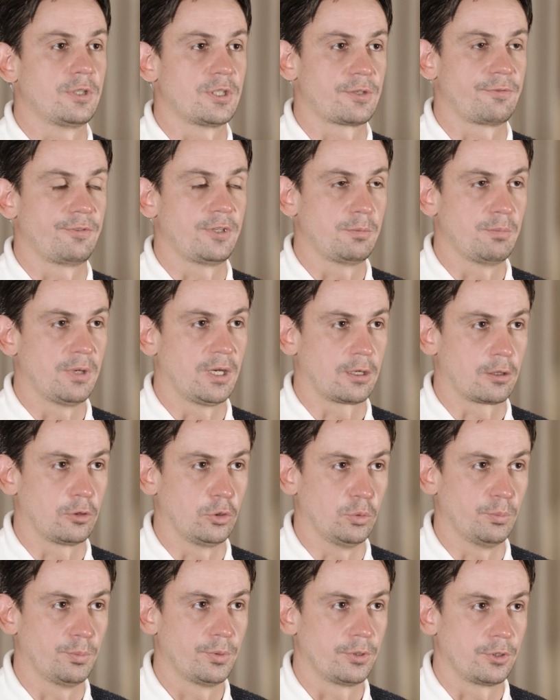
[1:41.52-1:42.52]
this feedback
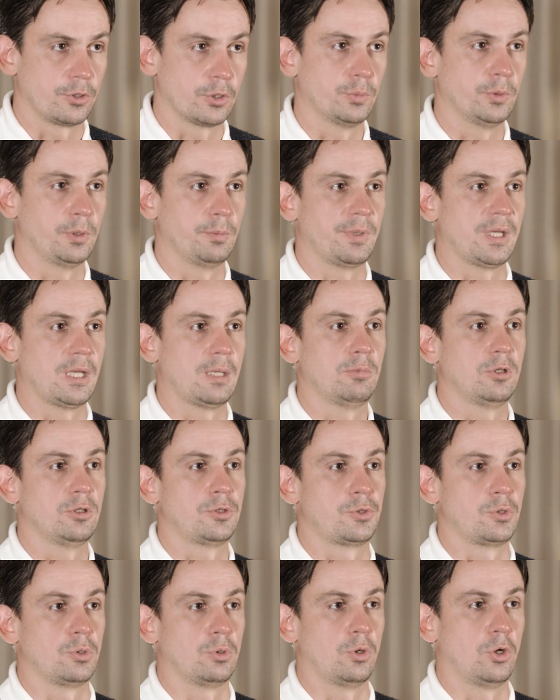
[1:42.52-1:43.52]
loop, you will be able
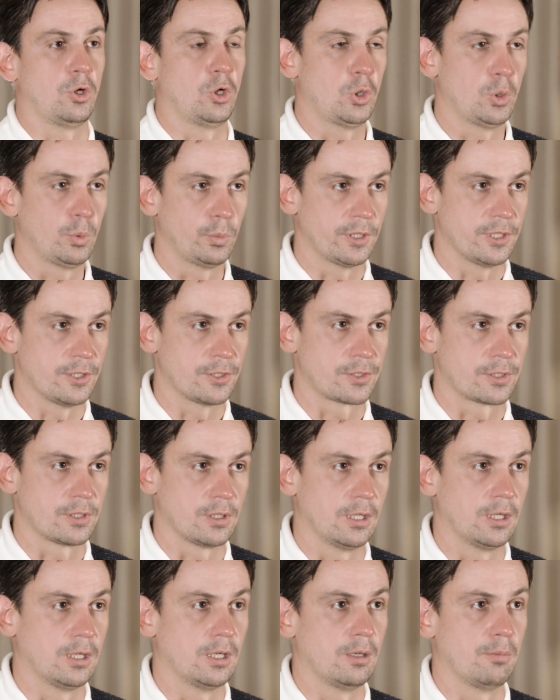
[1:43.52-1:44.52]
to always
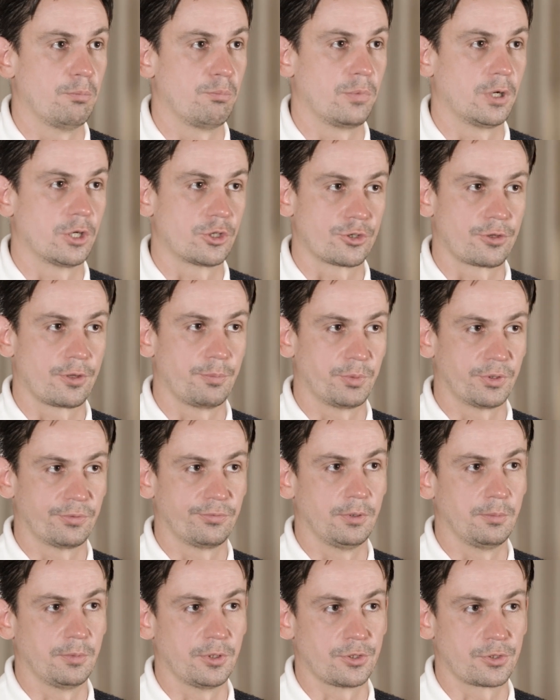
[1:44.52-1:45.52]
measure the
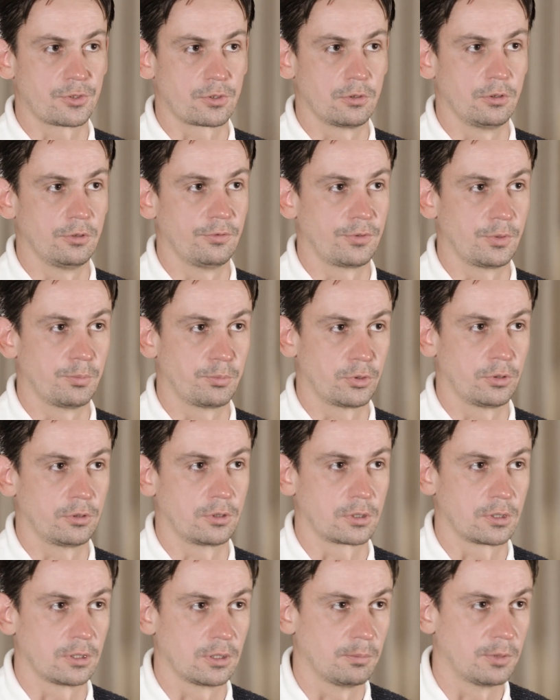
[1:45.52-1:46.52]
performance of your
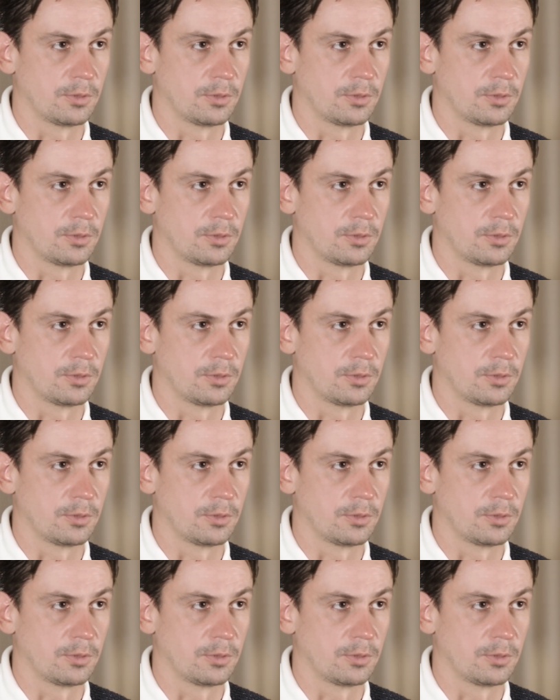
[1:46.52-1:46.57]
product in the